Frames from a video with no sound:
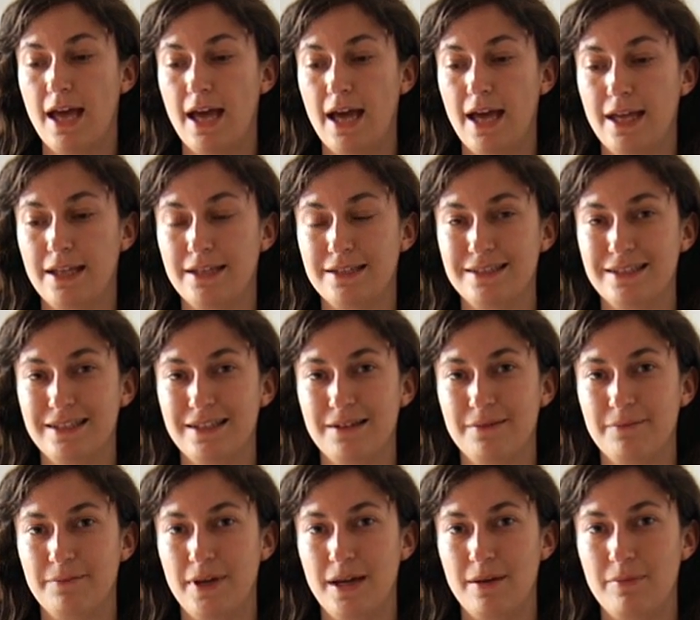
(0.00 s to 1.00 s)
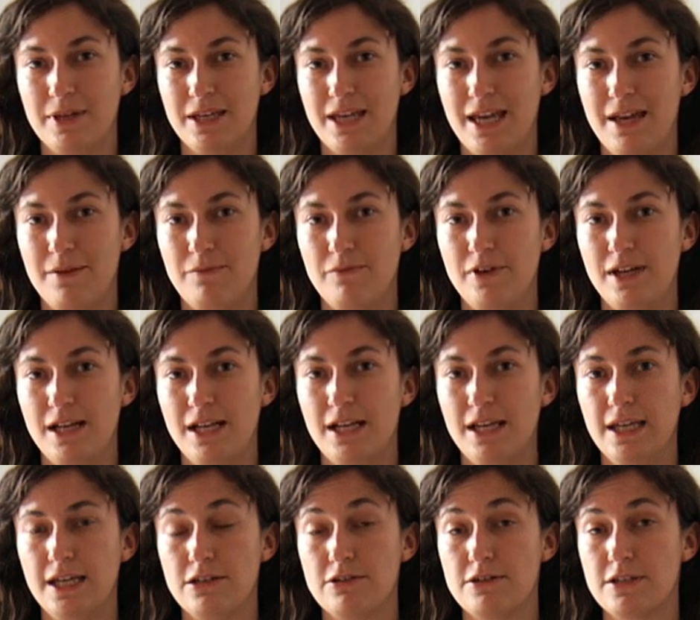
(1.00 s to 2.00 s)
And I became
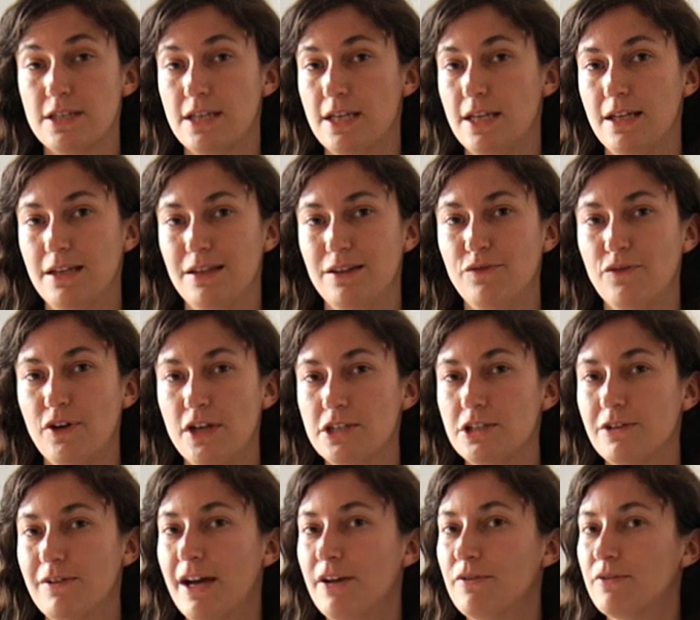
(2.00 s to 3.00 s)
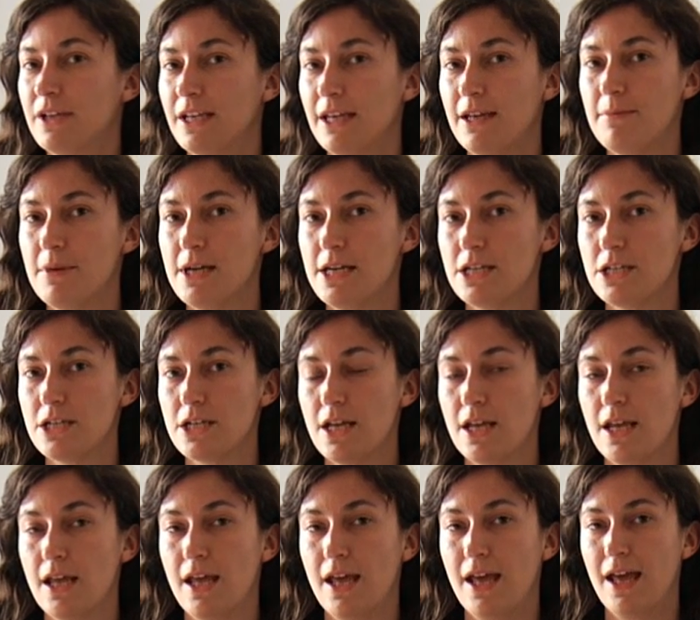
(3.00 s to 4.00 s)
really interested in the photographic image.
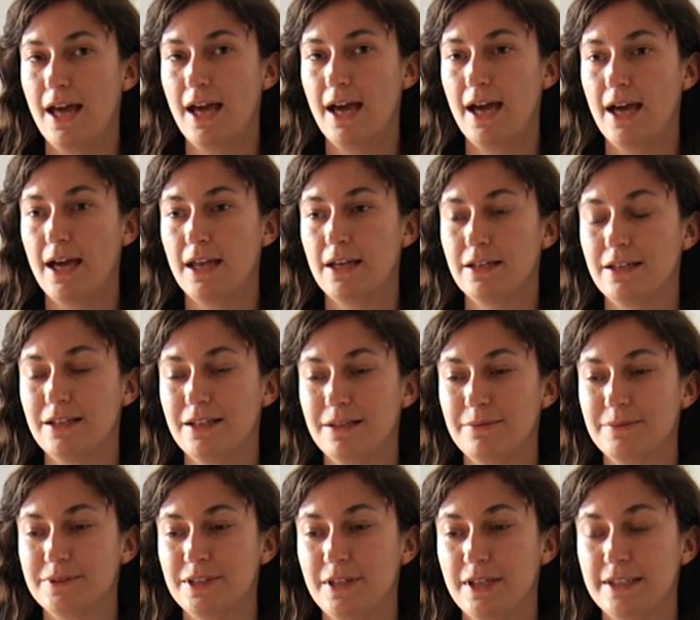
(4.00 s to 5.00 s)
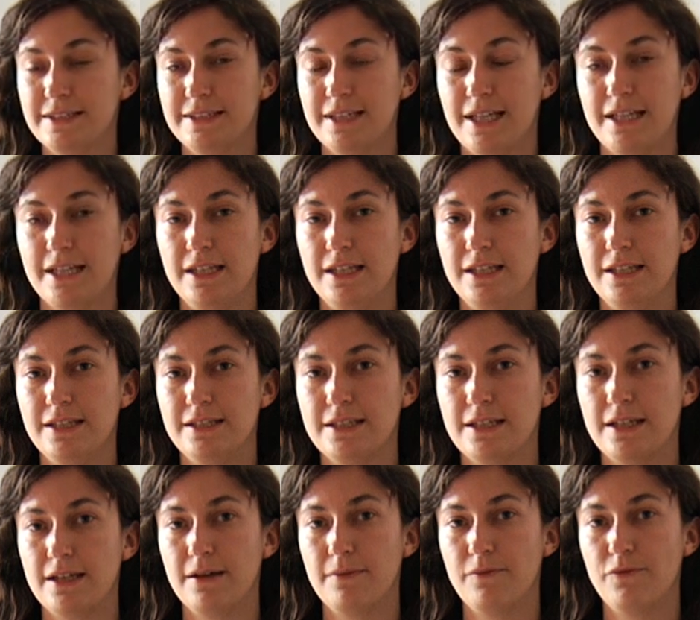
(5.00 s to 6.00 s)
And so I studied
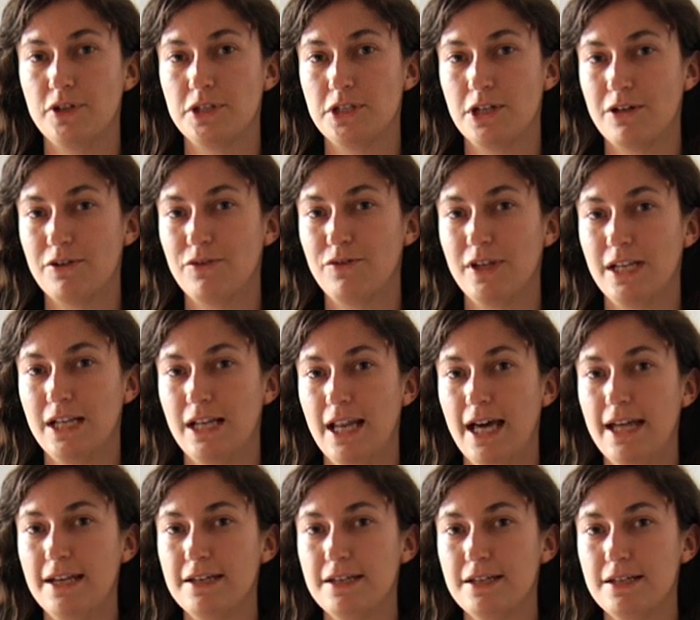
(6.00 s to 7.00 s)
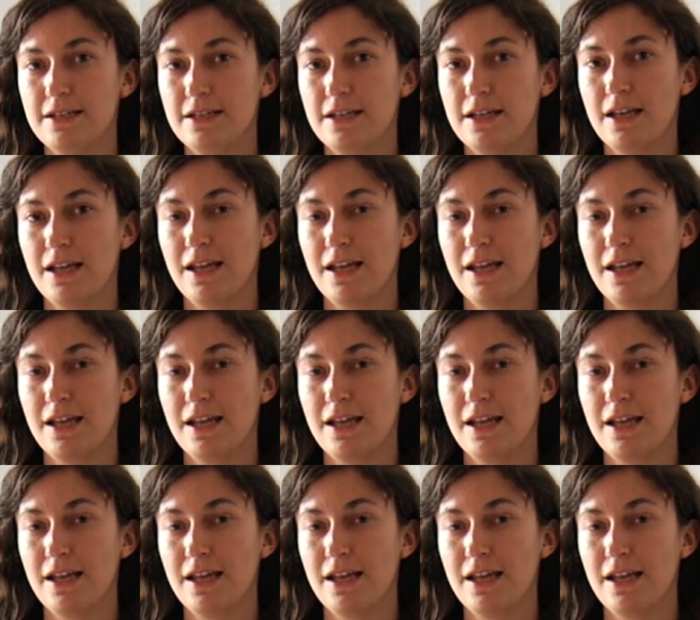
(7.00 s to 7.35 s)
photography in London.